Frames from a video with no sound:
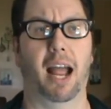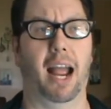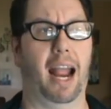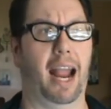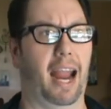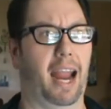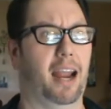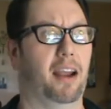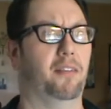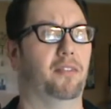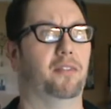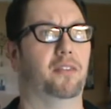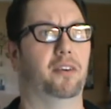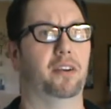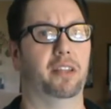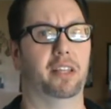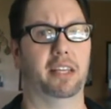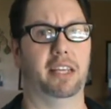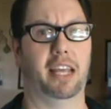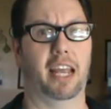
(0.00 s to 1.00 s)
after
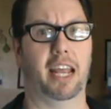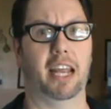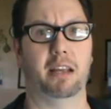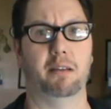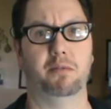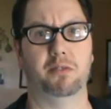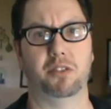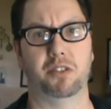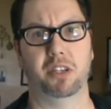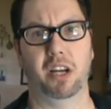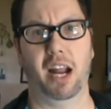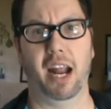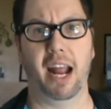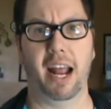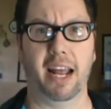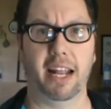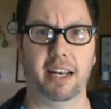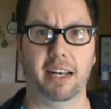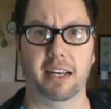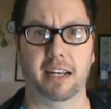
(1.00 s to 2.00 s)
the game
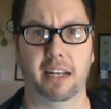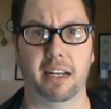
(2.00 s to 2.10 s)
chat